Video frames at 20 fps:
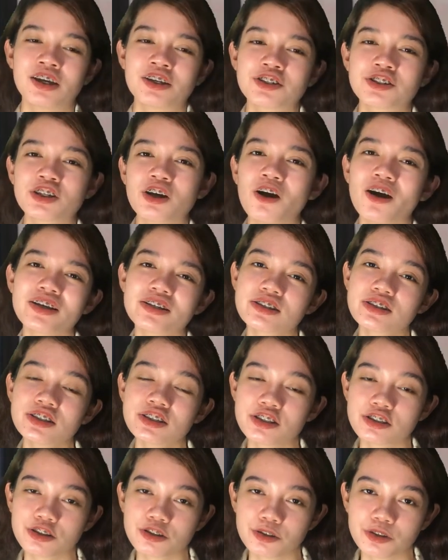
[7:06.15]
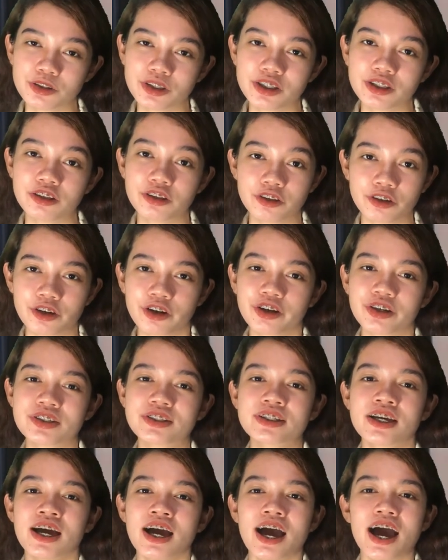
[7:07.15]
So as a student
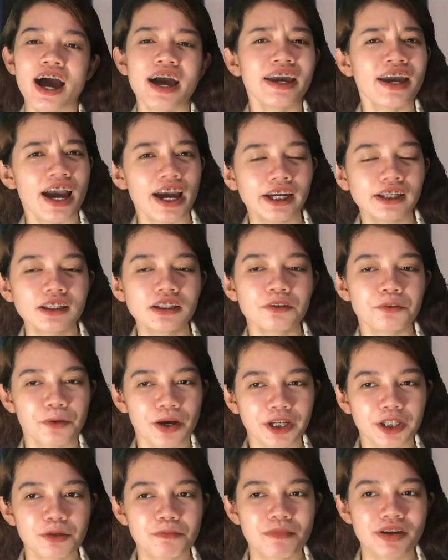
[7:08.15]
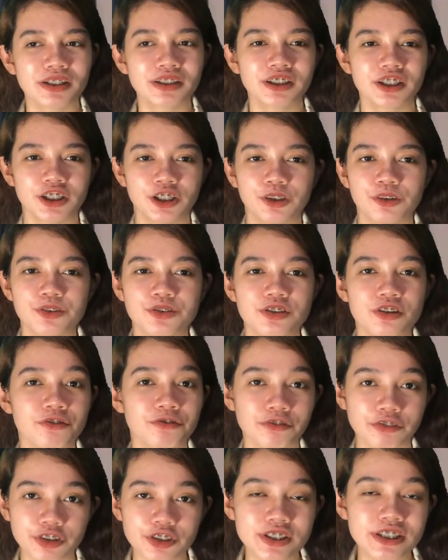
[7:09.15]
nurse, I highly recommend the use
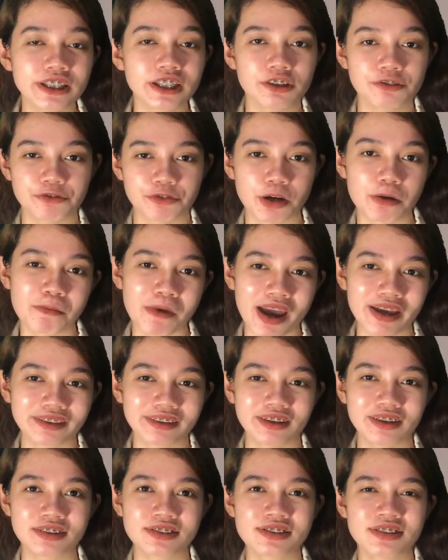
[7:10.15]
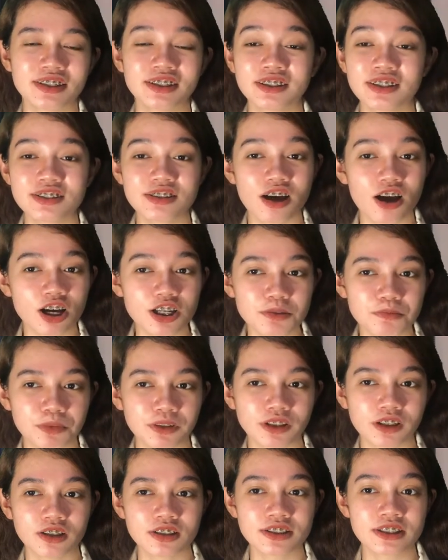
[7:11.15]
of nursing informatics in these
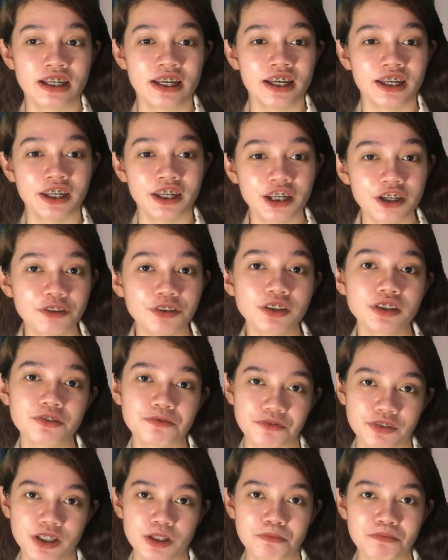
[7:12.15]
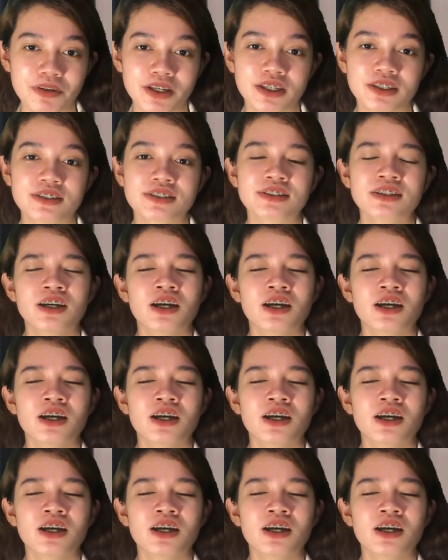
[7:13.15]
hospitals here in the Philippines